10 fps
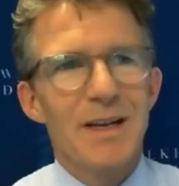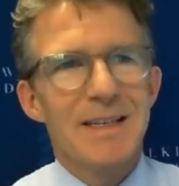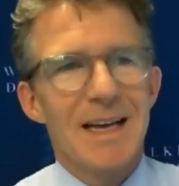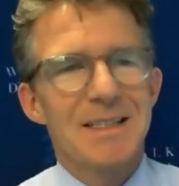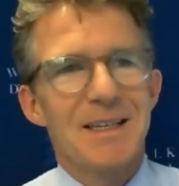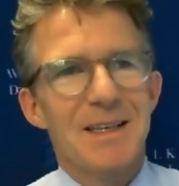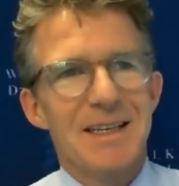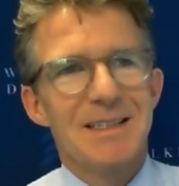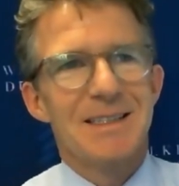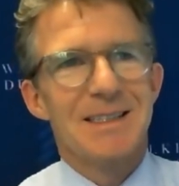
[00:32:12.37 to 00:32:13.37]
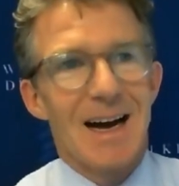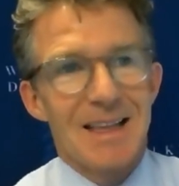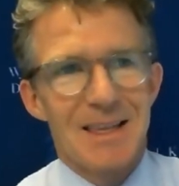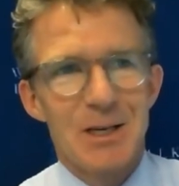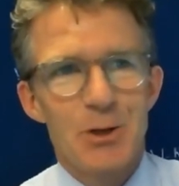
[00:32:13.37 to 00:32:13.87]
fantastic things
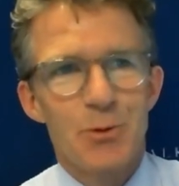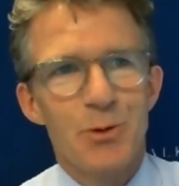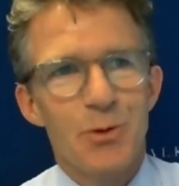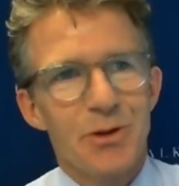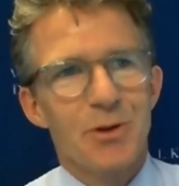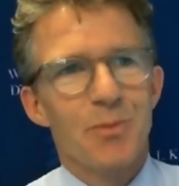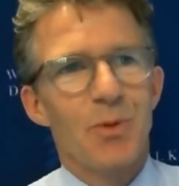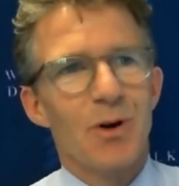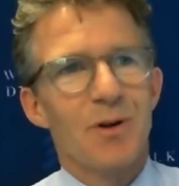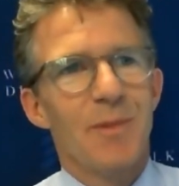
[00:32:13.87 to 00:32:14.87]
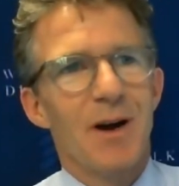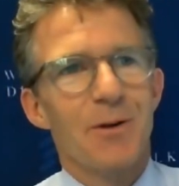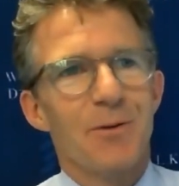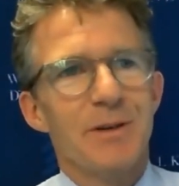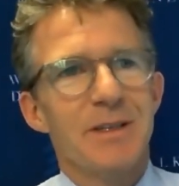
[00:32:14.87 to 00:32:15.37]
I think you do in your book,
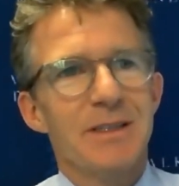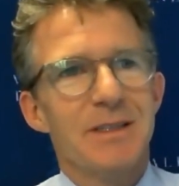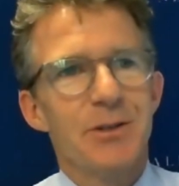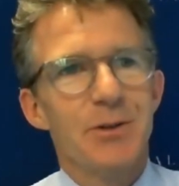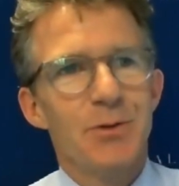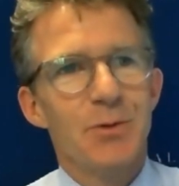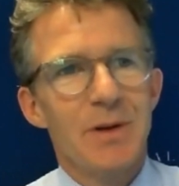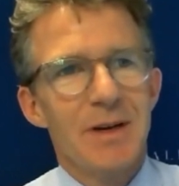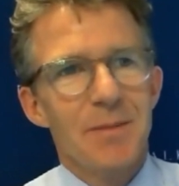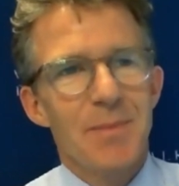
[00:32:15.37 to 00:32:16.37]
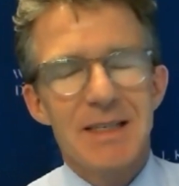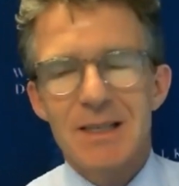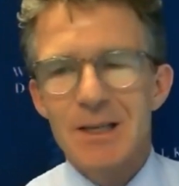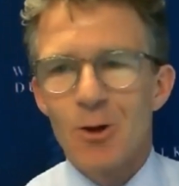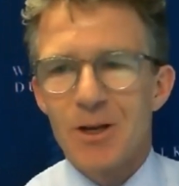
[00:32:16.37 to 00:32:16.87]
Mauro, is to
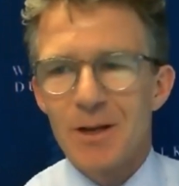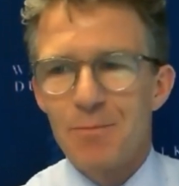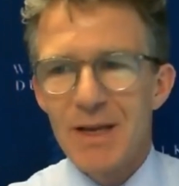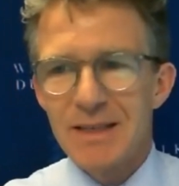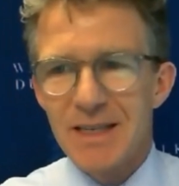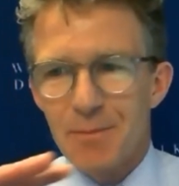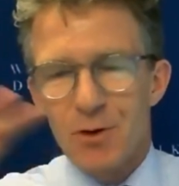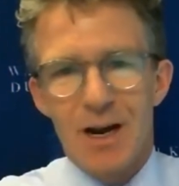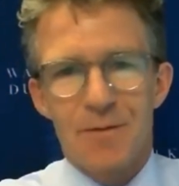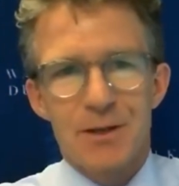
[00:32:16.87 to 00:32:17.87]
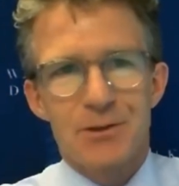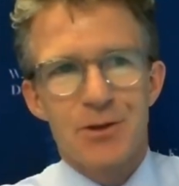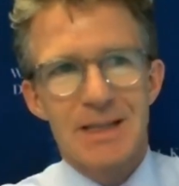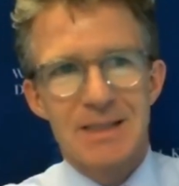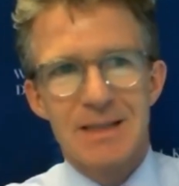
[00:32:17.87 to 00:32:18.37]
basically look at big demographic
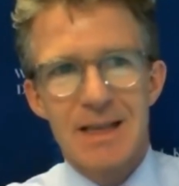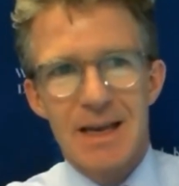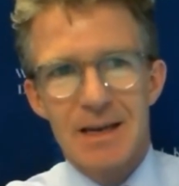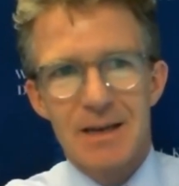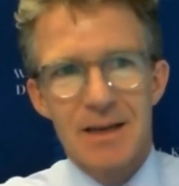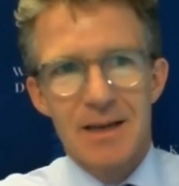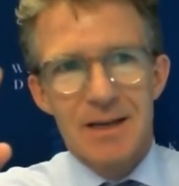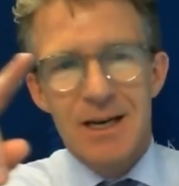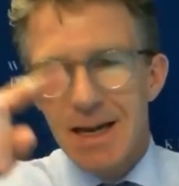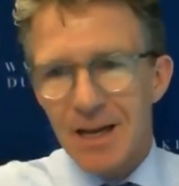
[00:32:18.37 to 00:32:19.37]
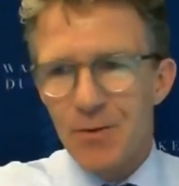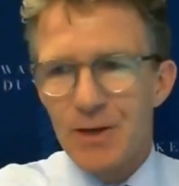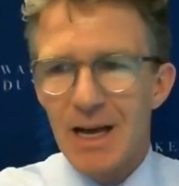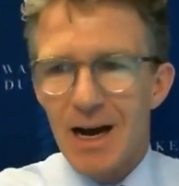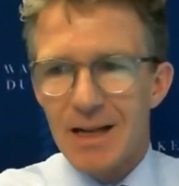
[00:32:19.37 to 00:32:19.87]
trends and then connect
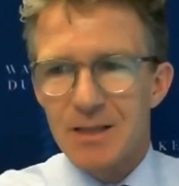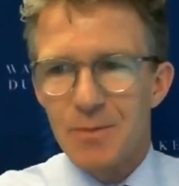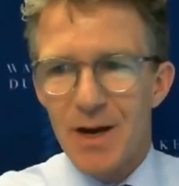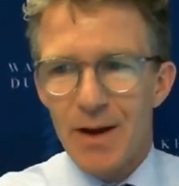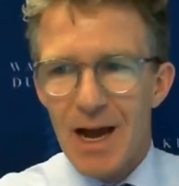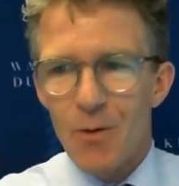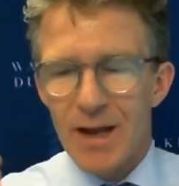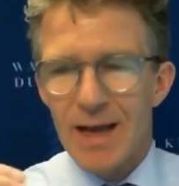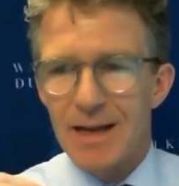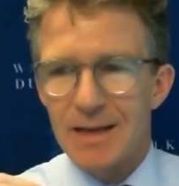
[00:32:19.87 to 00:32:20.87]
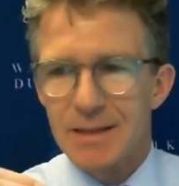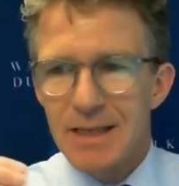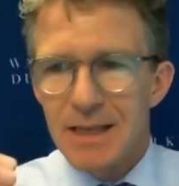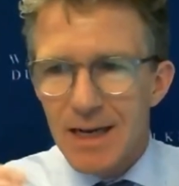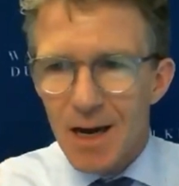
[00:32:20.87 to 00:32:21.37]
the dots about how it has
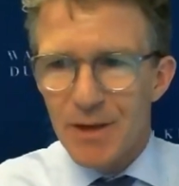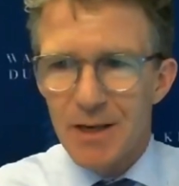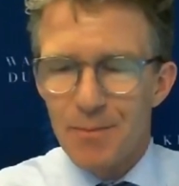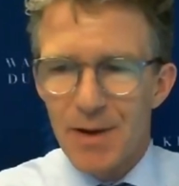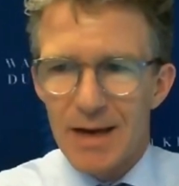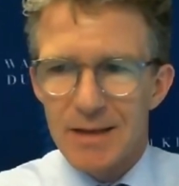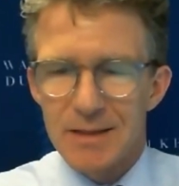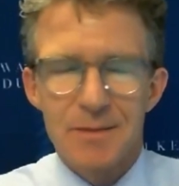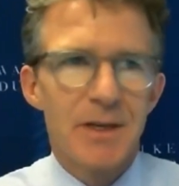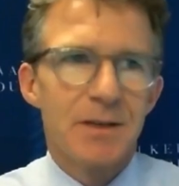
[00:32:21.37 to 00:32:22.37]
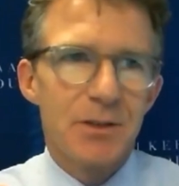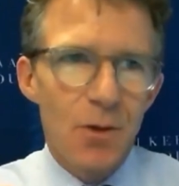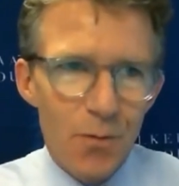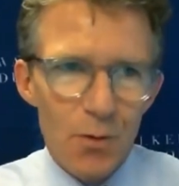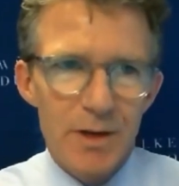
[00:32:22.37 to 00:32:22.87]
economic impacts.
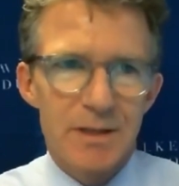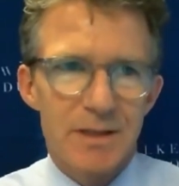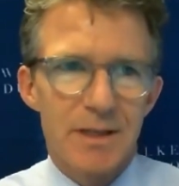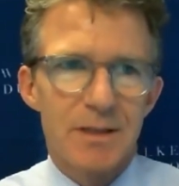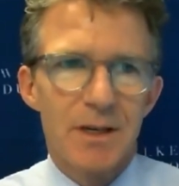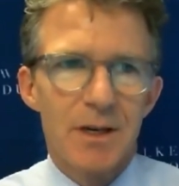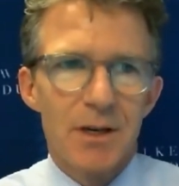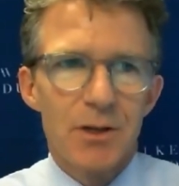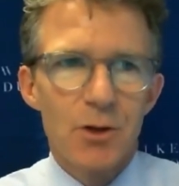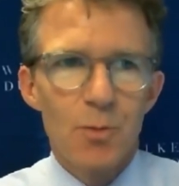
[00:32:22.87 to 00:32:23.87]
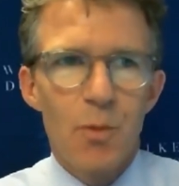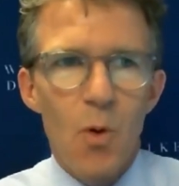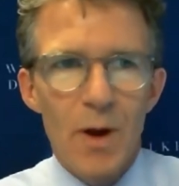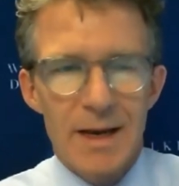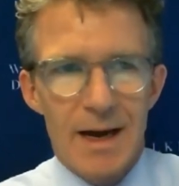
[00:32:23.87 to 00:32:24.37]
So for instance, you
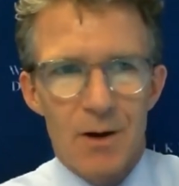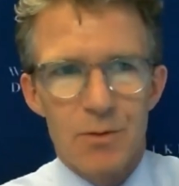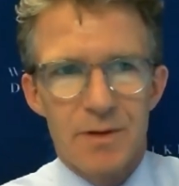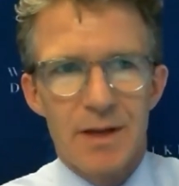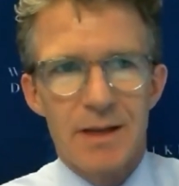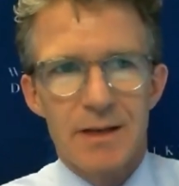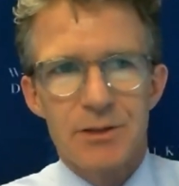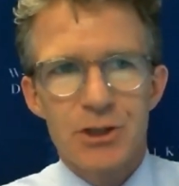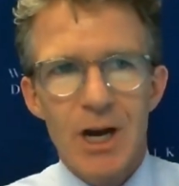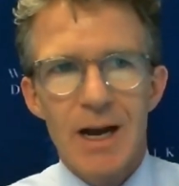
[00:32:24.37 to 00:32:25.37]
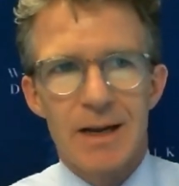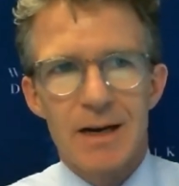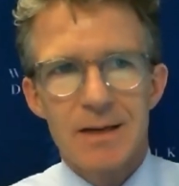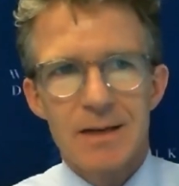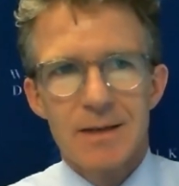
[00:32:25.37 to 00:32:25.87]
point out that in
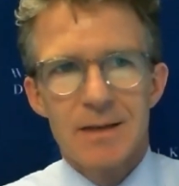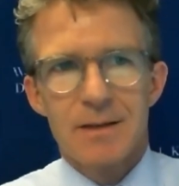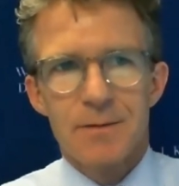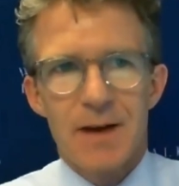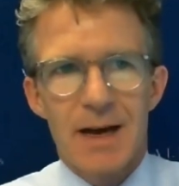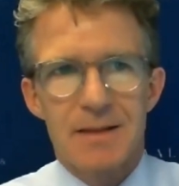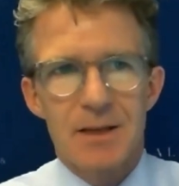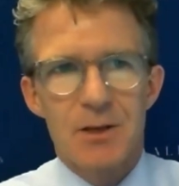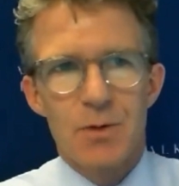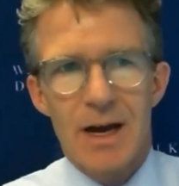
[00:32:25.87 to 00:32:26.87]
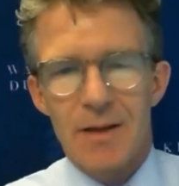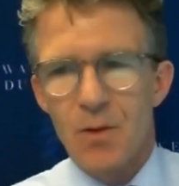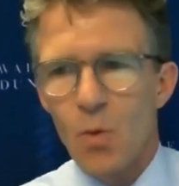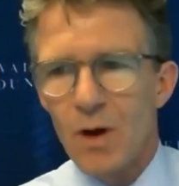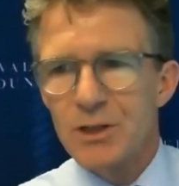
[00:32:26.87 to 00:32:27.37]
China, the fact that you had
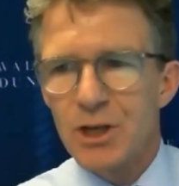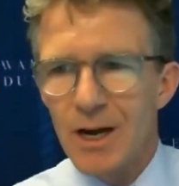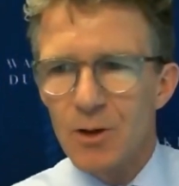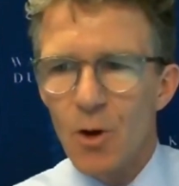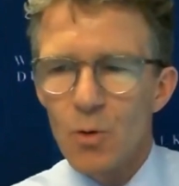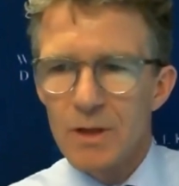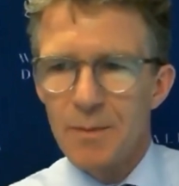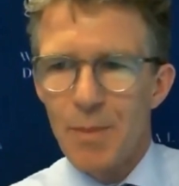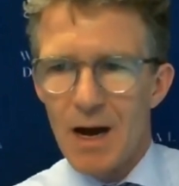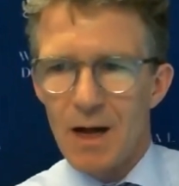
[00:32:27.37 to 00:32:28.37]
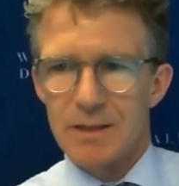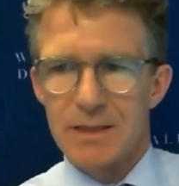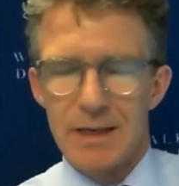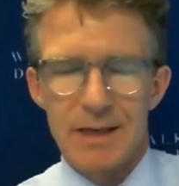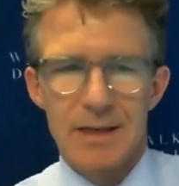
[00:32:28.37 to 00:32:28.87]
the one child only
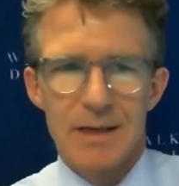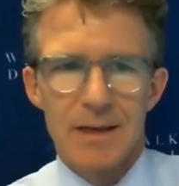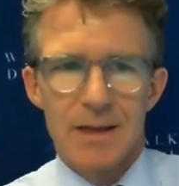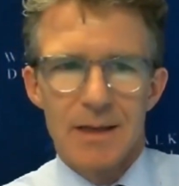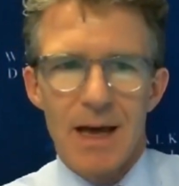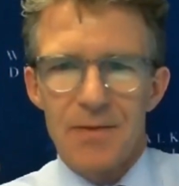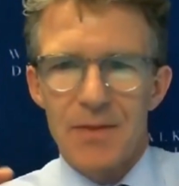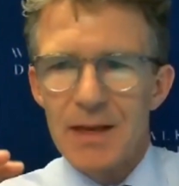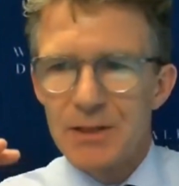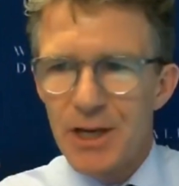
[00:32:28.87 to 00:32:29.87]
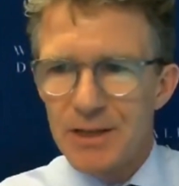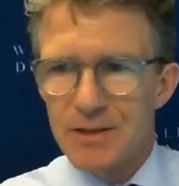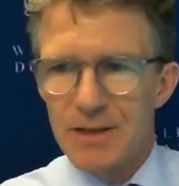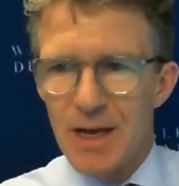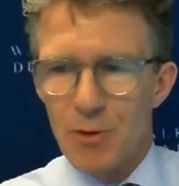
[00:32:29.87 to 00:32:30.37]
policy, that then
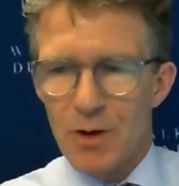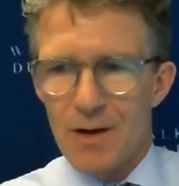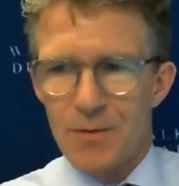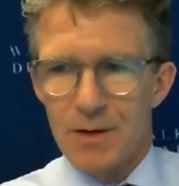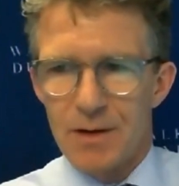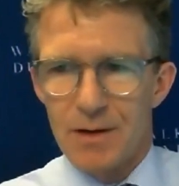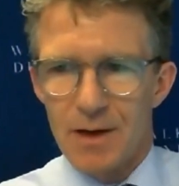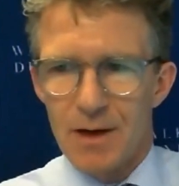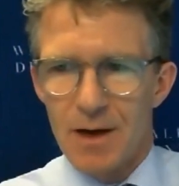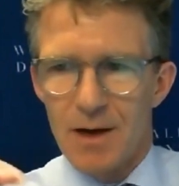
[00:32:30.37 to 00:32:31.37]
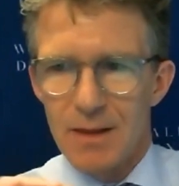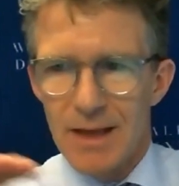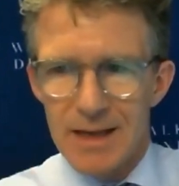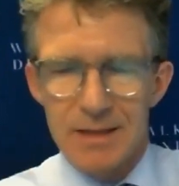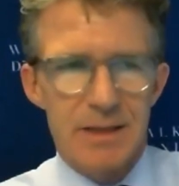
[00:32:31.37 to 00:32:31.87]
changed the demographic uh,
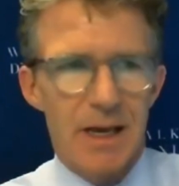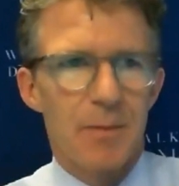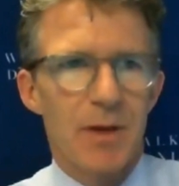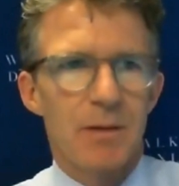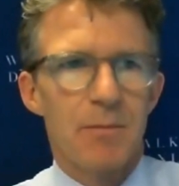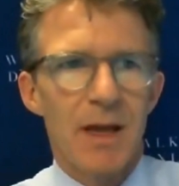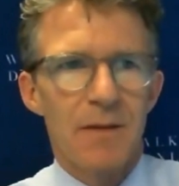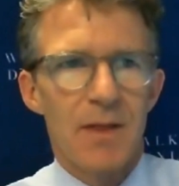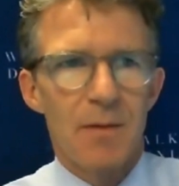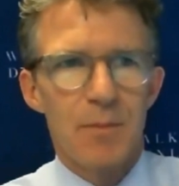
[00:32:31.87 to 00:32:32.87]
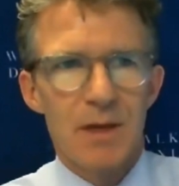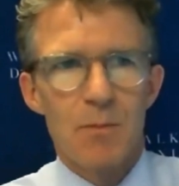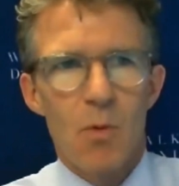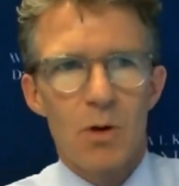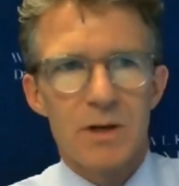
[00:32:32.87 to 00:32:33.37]
landscape, it made them be
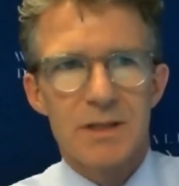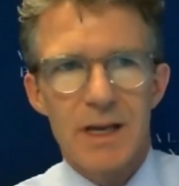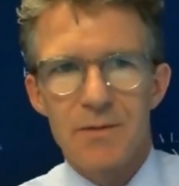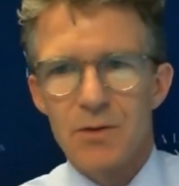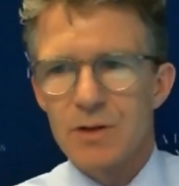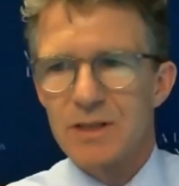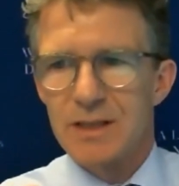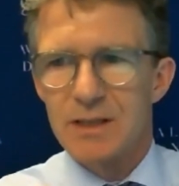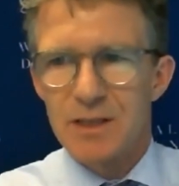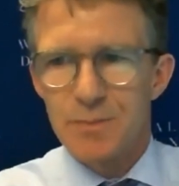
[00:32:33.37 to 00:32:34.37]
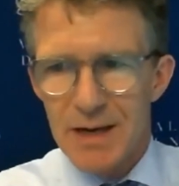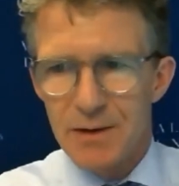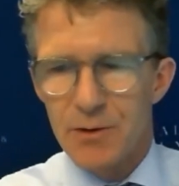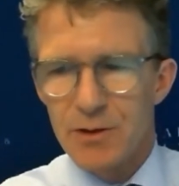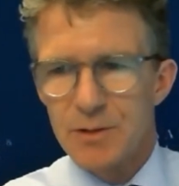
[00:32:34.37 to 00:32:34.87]
more savers than
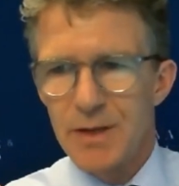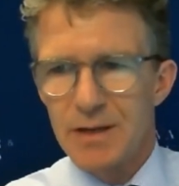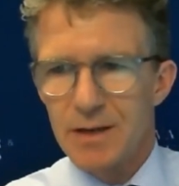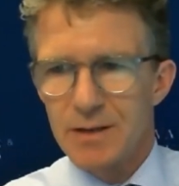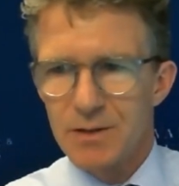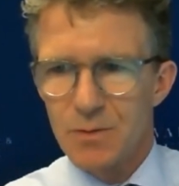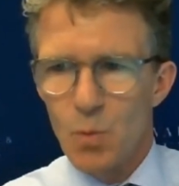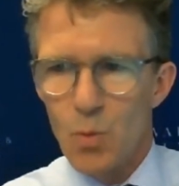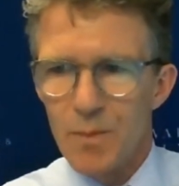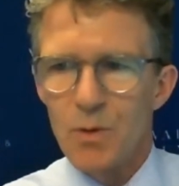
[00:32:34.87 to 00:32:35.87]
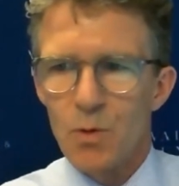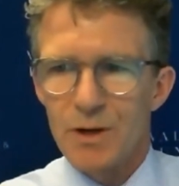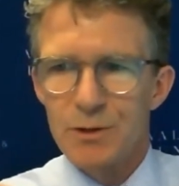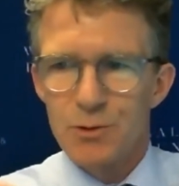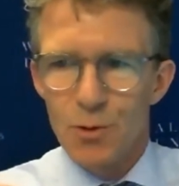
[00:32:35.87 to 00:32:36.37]
spenders because women
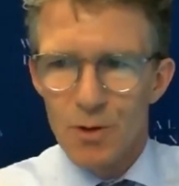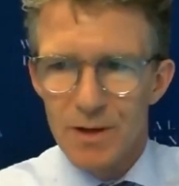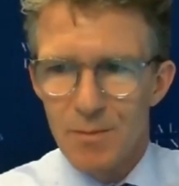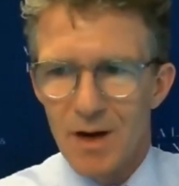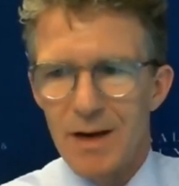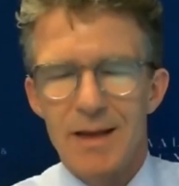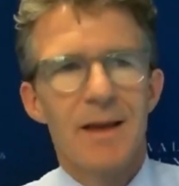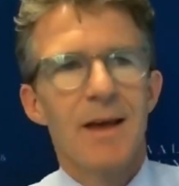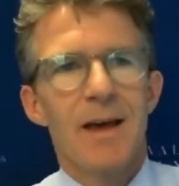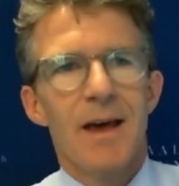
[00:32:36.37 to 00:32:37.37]
were controlling money.